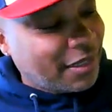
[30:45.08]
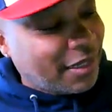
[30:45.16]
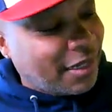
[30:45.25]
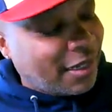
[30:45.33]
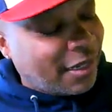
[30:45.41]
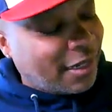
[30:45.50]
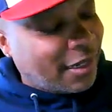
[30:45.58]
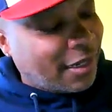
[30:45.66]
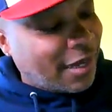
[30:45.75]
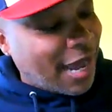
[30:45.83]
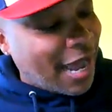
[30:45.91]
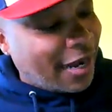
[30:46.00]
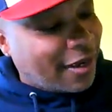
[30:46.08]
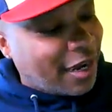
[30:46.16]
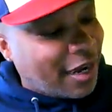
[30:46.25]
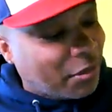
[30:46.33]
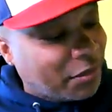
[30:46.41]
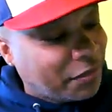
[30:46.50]
I had a
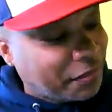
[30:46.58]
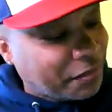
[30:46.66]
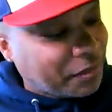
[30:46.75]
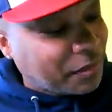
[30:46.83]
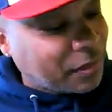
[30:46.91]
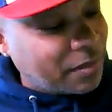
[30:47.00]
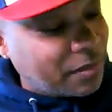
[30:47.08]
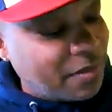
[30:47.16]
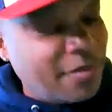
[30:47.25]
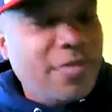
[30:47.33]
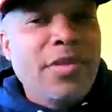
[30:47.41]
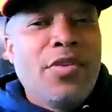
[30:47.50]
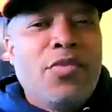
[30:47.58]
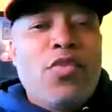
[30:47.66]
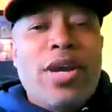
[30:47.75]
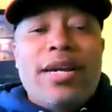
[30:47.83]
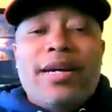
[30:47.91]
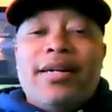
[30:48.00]
couple
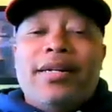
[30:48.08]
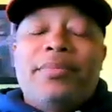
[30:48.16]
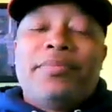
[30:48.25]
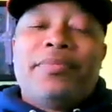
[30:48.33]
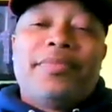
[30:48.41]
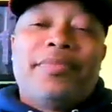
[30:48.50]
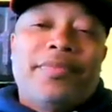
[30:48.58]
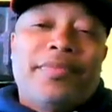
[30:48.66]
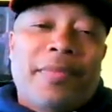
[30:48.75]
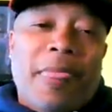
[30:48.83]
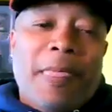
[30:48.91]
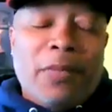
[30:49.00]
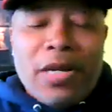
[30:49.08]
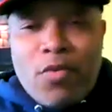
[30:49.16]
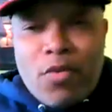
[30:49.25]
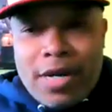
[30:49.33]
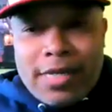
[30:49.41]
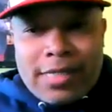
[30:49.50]
when he
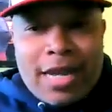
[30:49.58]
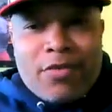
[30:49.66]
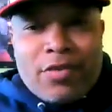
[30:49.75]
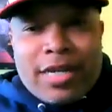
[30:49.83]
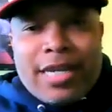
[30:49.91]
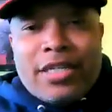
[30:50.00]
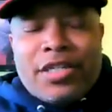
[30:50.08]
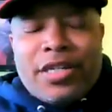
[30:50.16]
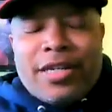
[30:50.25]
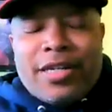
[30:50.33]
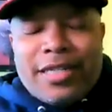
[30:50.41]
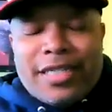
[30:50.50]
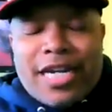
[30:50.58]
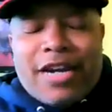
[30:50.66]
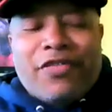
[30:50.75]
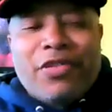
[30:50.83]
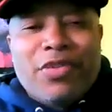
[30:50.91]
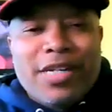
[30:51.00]
was like when King
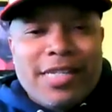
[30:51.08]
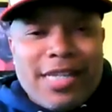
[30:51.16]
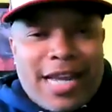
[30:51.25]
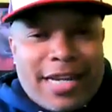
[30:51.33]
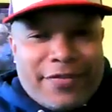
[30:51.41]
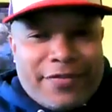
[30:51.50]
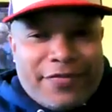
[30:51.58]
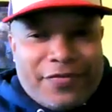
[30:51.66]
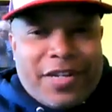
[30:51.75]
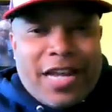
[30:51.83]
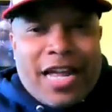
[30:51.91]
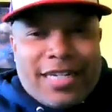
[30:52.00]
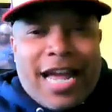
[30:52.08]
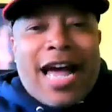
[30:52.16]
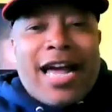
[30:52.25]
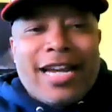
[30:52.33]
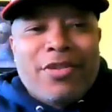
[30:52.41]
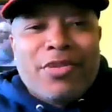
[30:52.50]
Joffrey was like
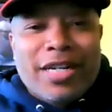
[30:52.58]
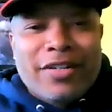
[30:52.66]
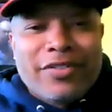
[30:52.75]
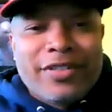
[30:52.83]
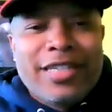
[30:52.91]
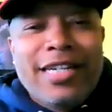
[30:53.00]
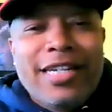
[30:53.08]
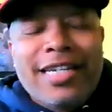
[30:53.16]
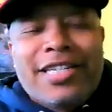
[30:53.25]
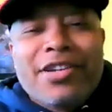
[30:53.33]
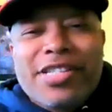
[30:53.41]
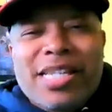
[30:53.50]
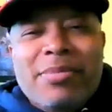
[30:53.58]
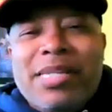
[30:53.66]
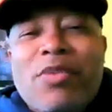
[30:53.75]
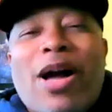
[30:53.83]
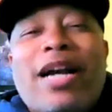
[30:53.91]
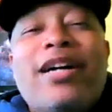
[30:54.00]
dying or whatever. He told Simmons
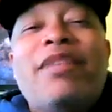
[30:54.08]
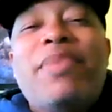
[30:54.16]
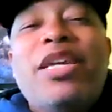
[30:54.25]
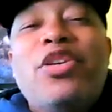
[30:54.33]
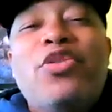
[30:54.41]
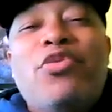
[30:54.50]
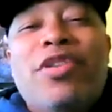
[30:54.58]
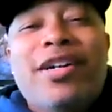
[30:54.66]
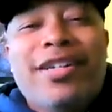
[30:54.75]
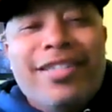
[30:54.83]
that, "Why couldn't it be you?"